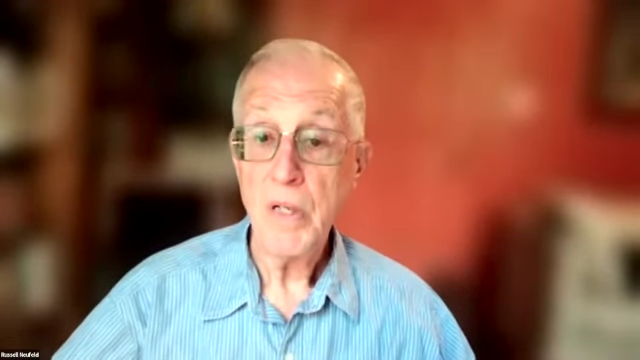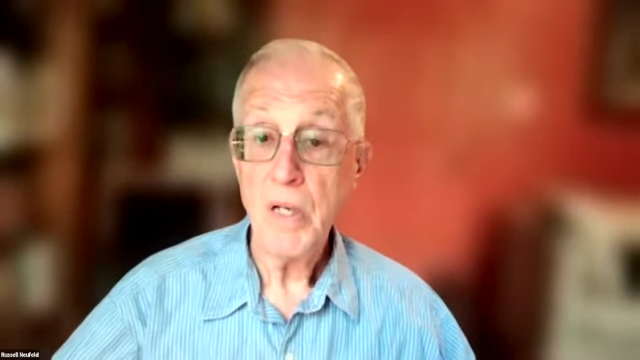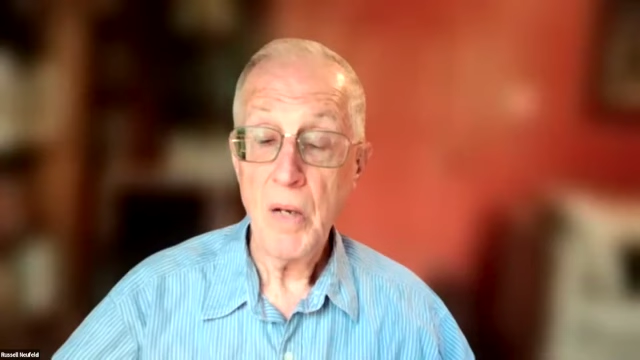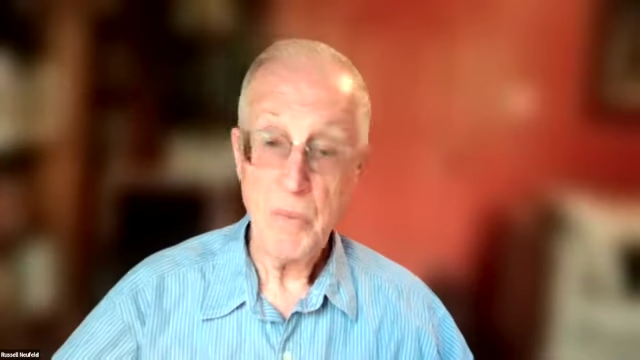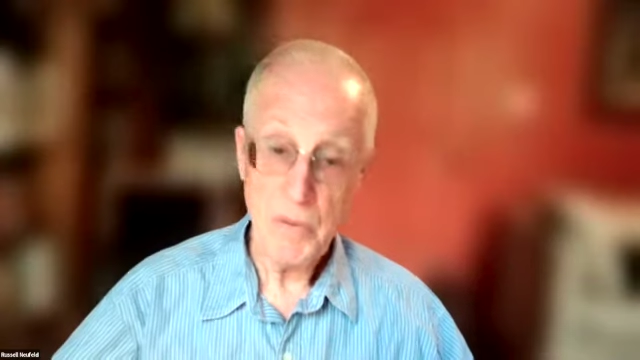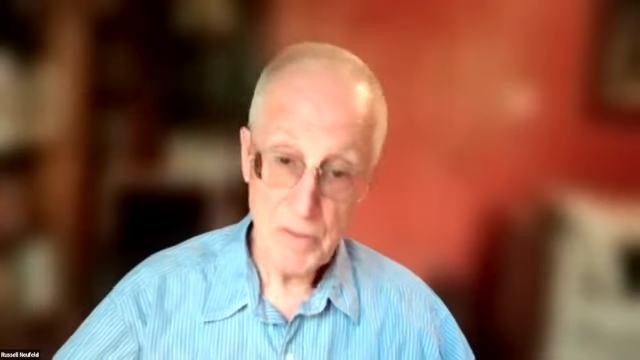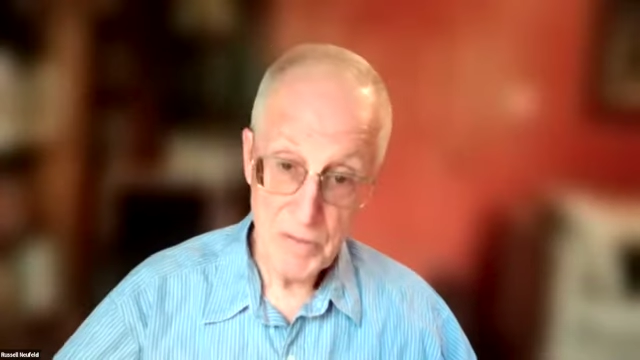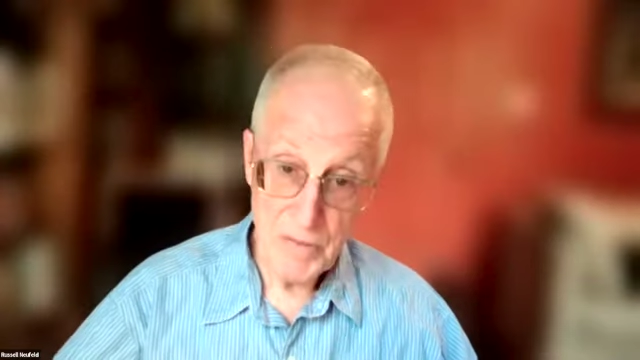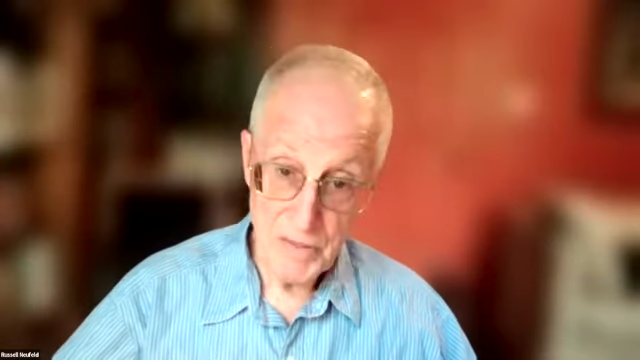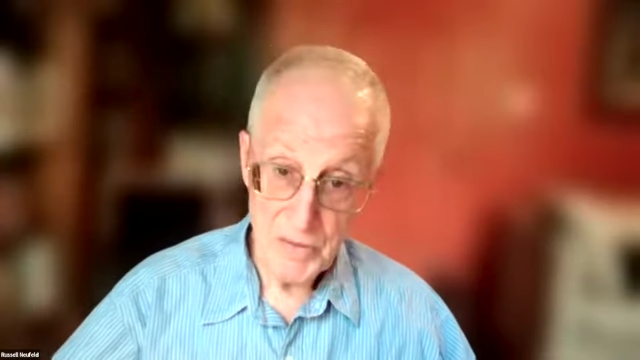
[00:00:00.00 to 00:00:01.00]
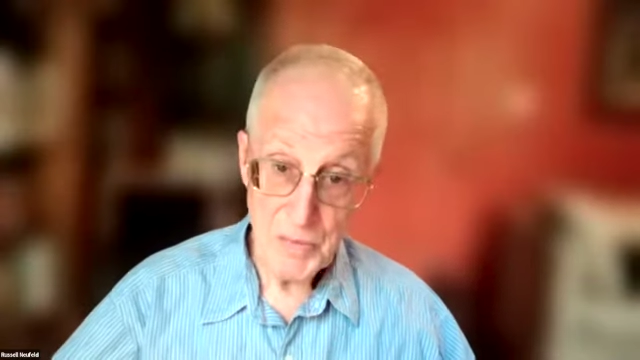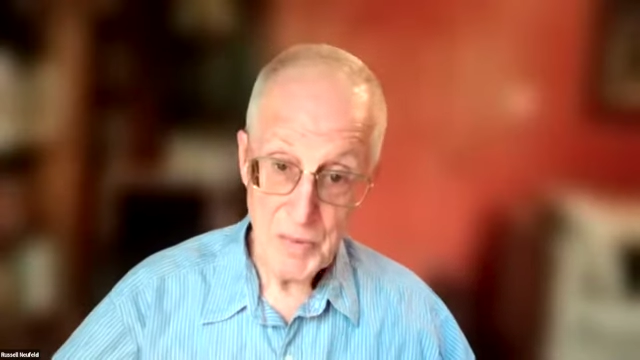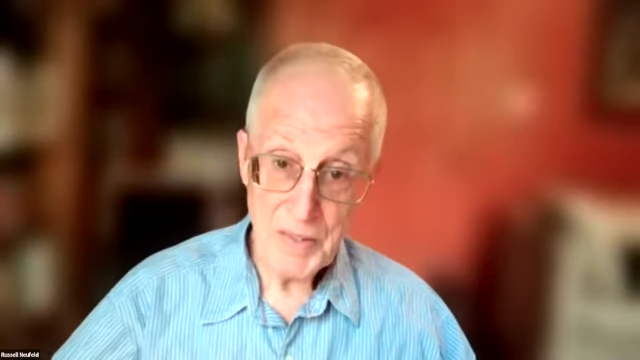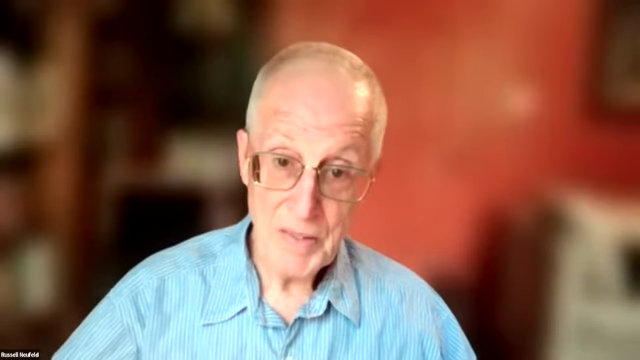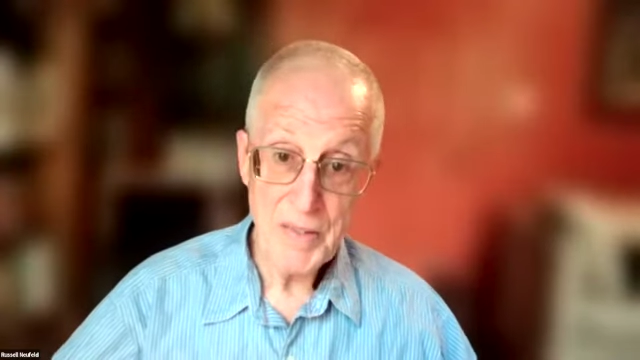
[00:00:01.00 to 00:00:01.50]
And we are
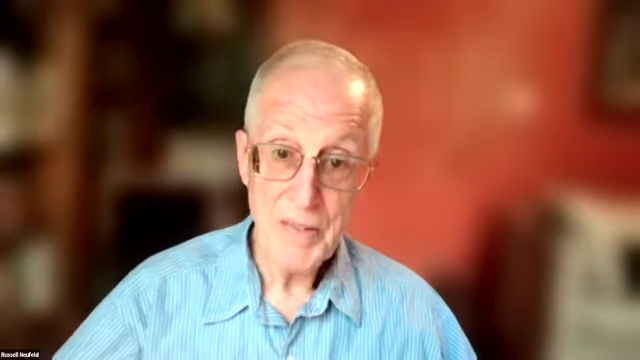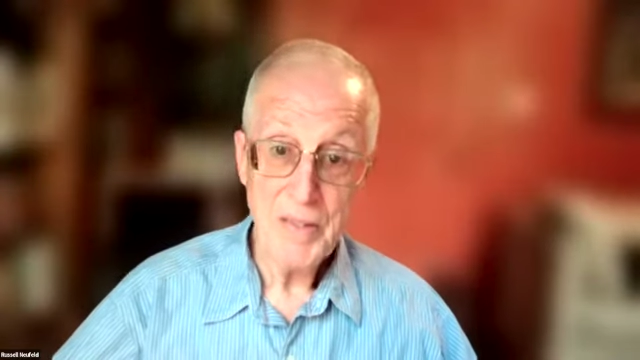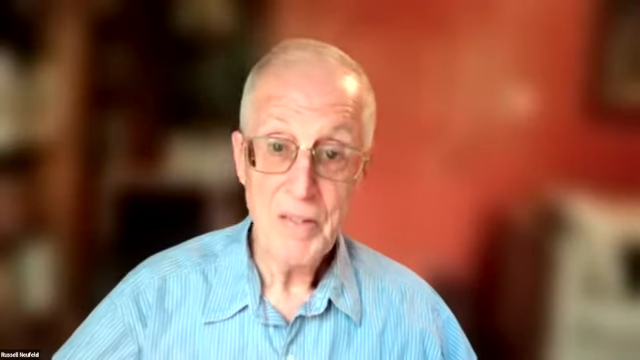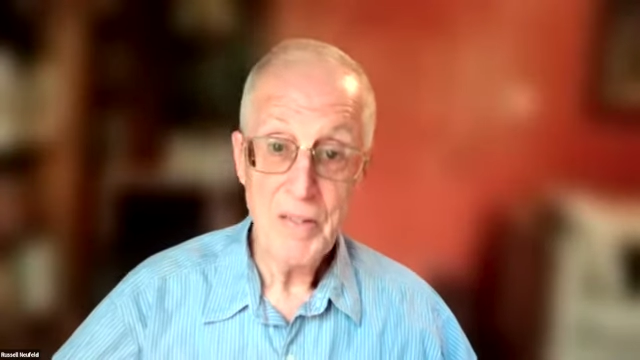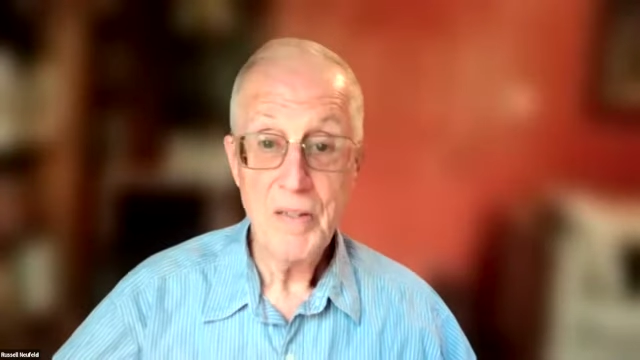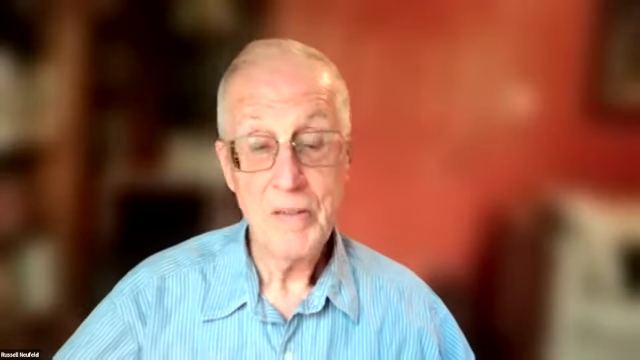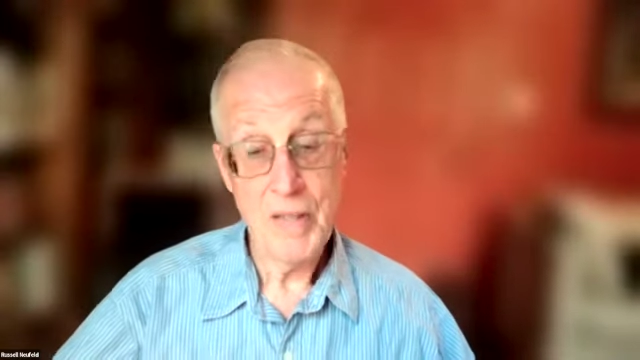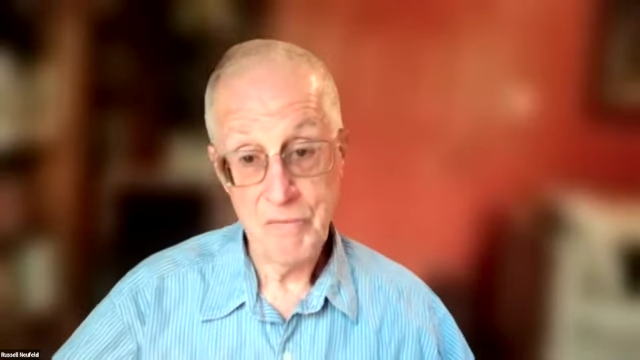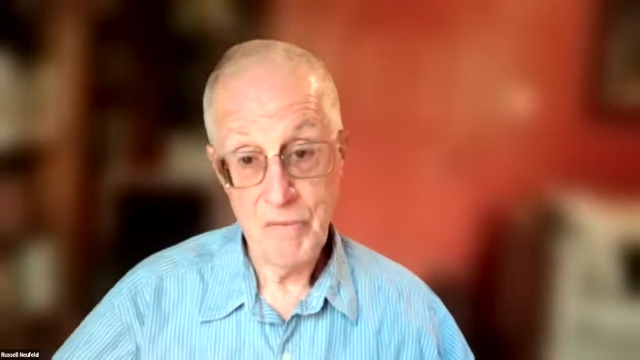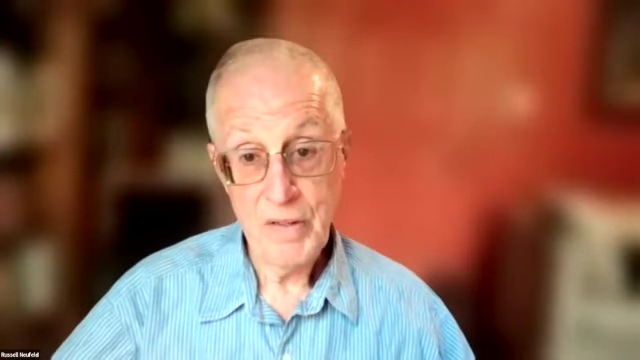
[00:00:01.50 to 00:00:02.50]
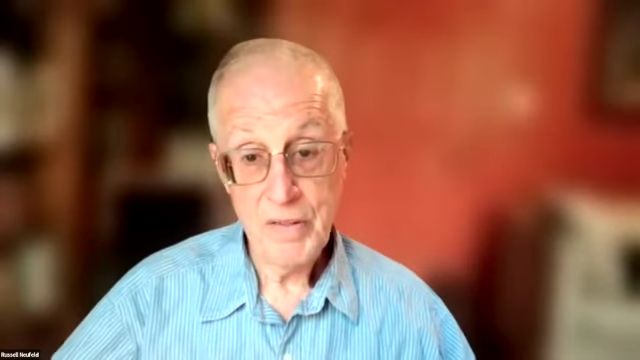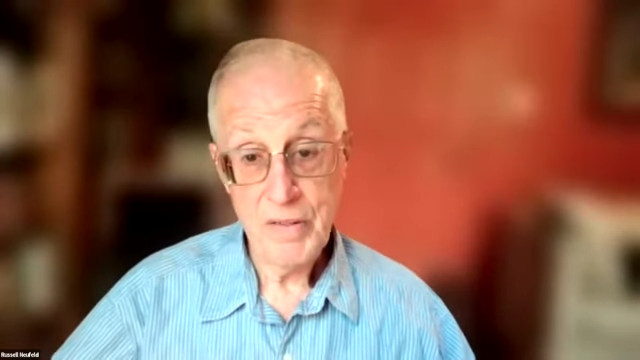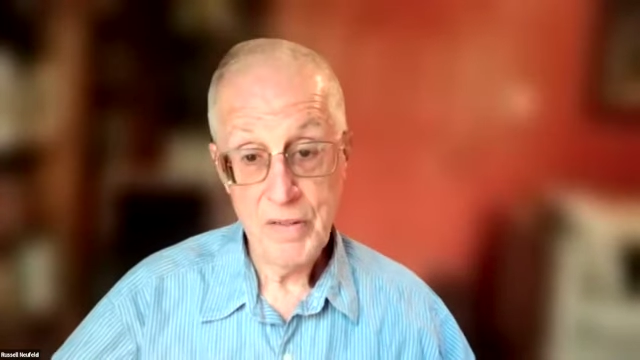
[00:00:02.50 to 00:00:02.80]
continuing that fight.